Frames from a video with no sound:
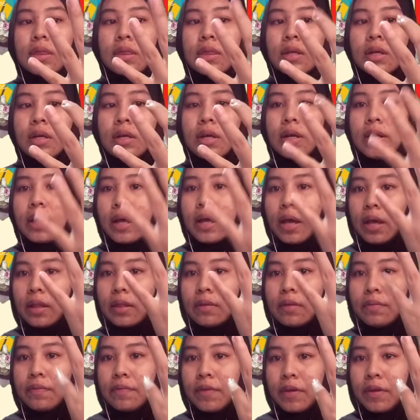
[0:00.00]
third, and
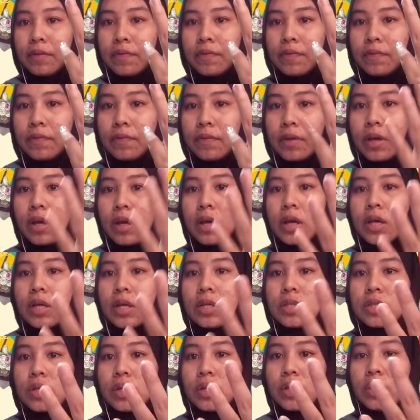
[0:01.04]
the fifth.
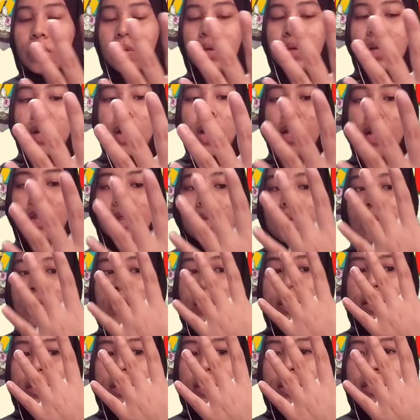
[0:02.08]
So you got
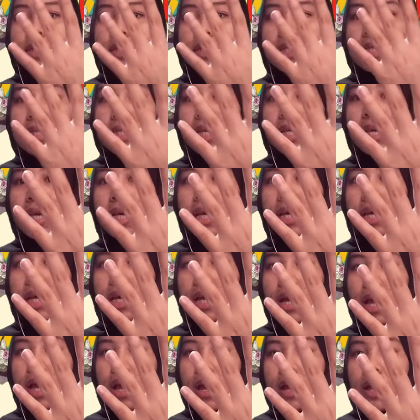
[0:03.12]
C,
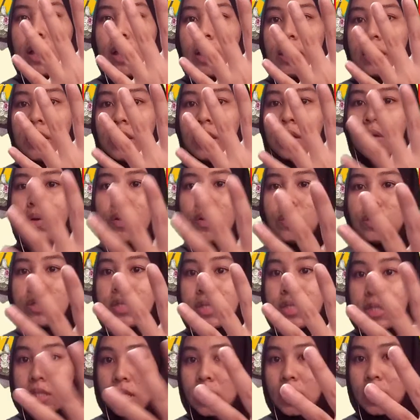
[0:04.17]
the note
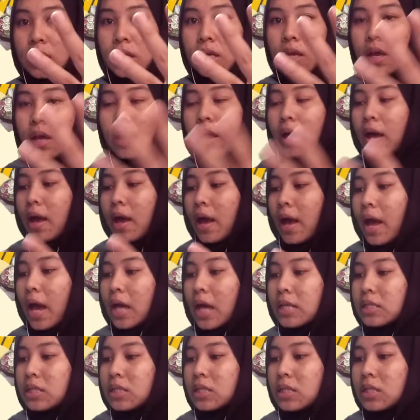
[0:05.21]
C
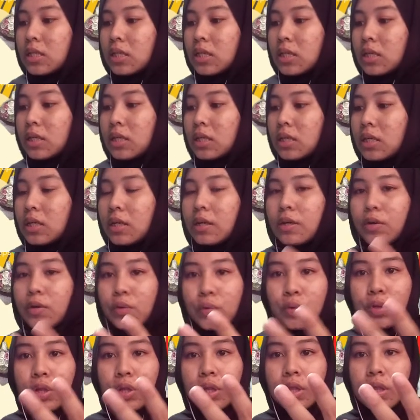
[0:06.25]
as the
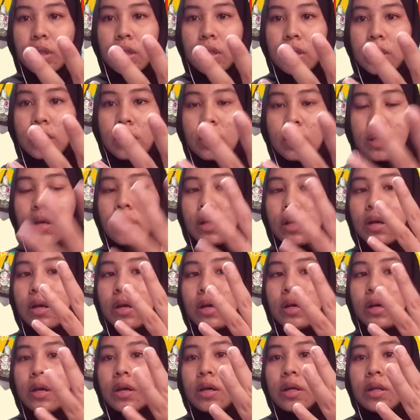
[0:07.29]
root,
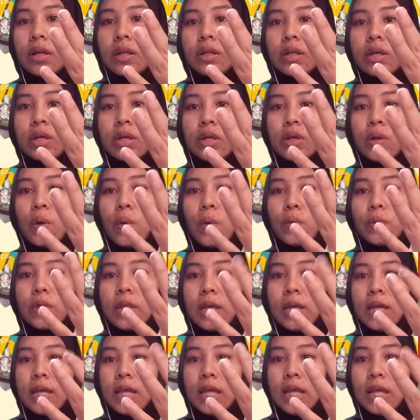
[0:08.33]
the note
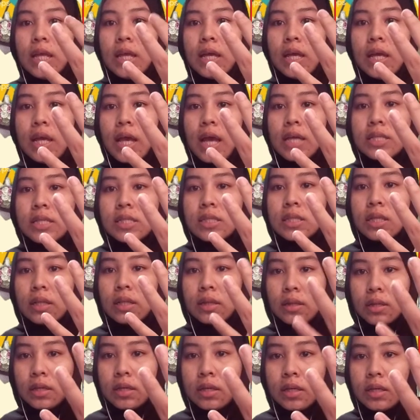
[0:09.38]
E as the
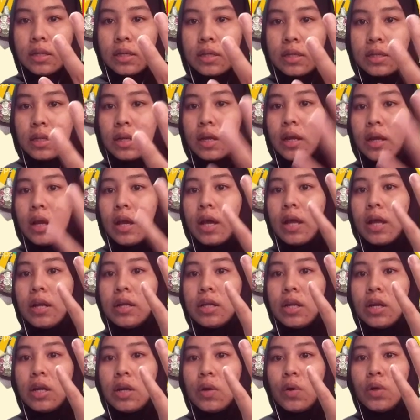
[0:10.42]
third, and
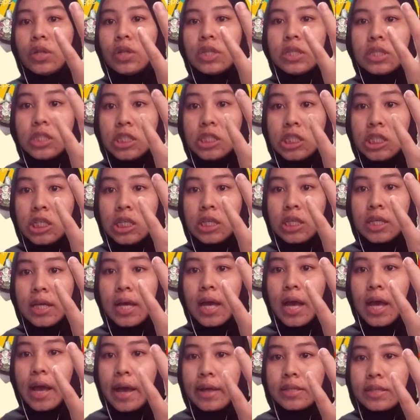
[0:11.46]
the note G
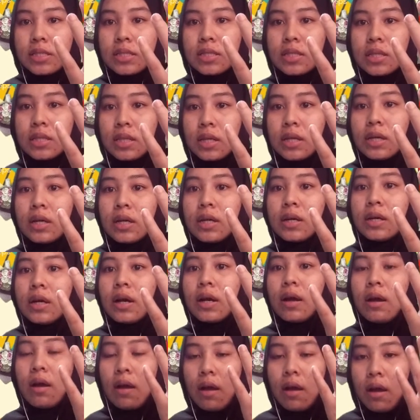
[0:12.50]
as the
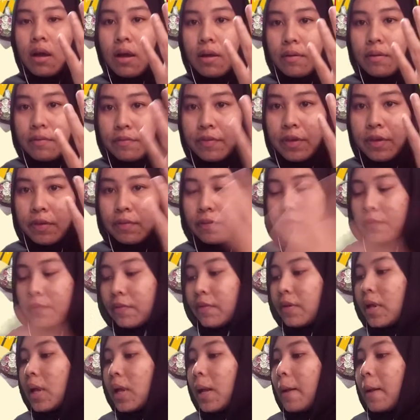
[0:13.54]
fifth.